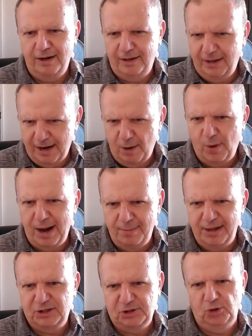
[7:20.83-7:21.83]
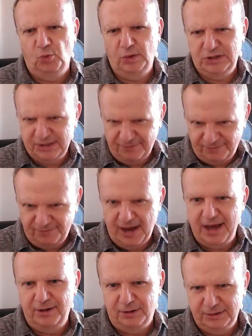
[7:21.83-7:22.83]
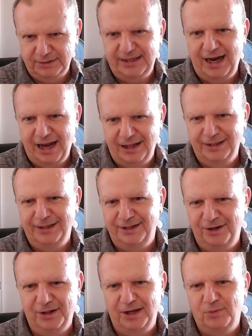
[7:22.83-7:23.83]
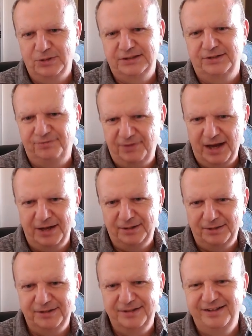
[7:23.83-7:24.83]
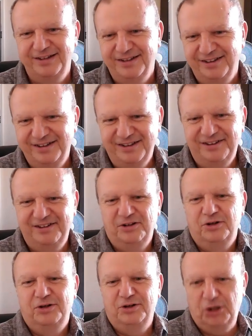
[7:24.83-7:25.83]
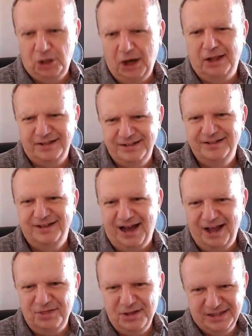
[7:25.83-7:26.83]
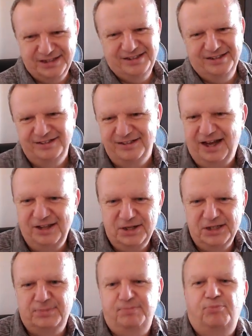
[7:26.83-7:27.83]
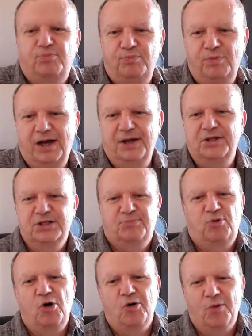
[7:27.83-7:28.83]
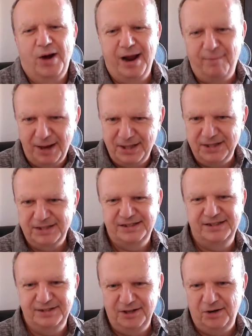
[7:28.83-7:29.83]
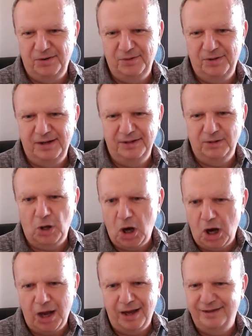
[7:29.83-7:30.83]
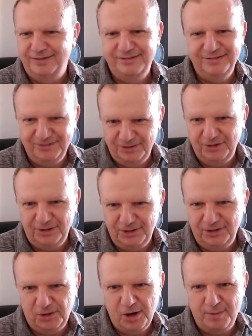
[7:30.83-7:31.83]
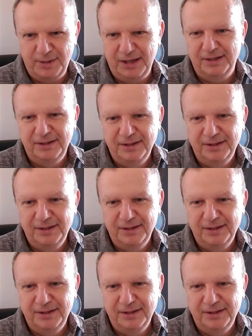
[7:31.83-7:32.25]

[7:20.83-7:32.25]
and I want to make sure what's the final tally. Like what's the final cut on this program, on this law. You know what I mean?